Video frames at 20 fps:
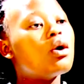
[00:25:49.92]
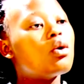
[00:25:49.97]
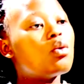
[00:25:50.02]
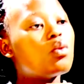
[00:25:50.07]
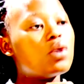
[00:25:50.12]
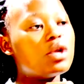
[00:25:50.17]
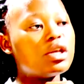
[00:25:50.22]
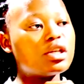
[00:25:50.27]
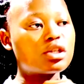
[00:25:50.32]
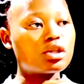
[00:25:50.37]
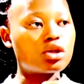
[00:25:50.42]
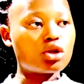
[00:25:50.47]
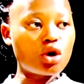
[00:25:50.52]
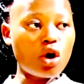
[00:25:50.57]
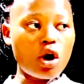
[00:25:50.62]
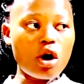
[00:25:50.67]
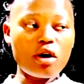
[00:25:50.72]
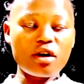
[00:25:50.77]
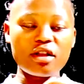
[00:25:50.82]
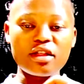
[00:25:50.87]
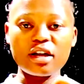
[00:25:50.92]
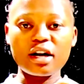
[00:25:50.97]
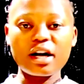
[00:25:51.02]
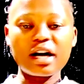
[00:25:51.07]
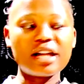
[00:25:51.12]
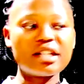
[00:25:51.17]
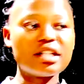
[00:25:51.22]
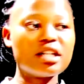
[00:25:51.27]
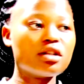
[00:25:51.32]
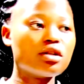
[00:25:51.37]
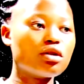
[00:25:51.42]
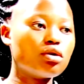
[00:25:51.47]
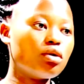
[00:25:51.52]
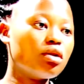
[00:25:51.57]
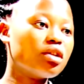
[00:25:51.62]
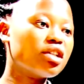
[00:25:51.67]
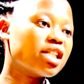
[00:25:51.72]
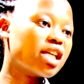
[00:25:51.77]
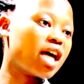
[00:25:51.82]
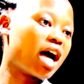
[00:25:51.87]
we stop the cutting
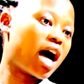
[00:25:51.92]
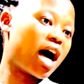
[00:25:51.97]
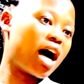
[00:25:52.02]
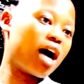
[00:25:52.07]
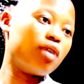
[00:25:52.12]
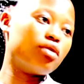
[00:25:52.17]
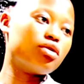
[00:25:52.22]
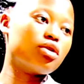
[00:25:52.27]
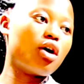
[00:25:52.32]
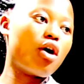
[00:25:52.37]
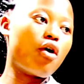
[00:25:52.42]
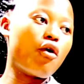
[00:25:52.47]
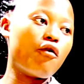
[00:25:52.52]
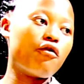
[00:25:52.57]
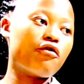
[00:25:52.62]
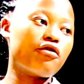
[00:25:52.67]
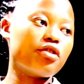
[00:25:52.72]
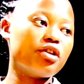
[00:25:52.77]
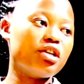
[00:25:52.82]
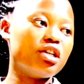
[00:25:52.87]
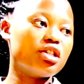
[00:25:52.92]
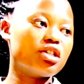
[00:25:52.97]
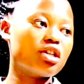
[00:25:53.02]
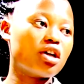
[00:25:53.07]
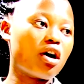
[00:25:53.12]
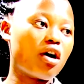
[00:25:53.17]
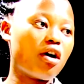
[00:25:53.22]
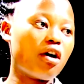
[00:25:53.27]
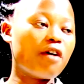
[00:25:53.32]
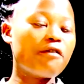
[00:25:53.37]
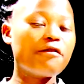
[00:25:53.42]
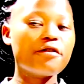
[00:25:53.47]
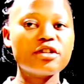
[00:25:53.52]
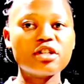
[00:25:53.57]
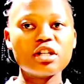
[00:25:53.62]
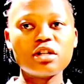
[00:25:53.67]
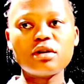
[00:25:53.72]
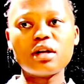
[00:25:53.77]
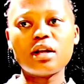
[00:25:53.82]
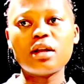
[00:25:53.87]
tools out of reach of
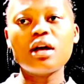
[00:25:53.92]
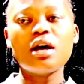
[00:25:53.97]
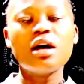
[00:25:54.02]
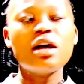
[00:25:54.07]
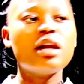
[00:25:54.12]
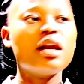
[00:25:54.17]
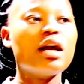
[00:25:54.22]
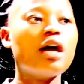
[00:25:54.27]
children.